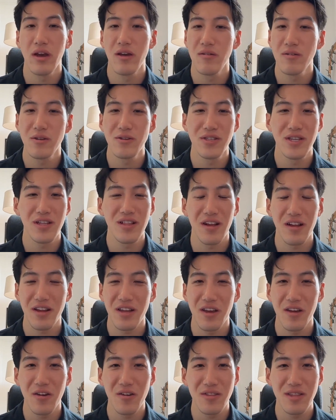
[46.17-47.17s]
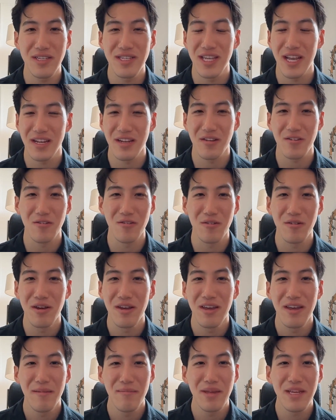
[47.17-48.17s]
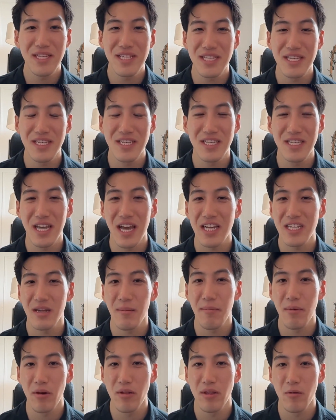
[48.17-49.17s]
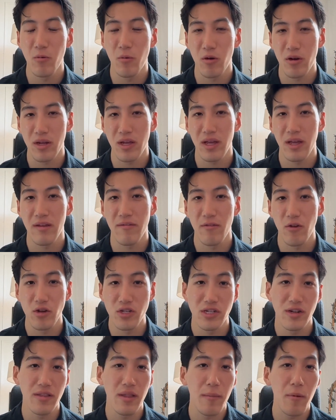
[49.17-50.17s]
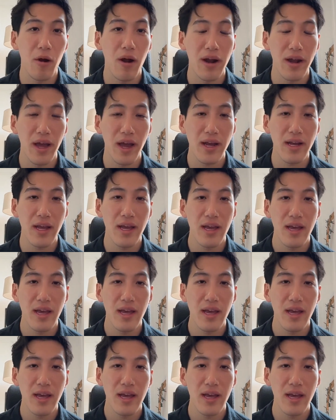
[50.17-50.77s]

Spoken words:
using Cloud Code, these technical pieces to actually build a working version of the product,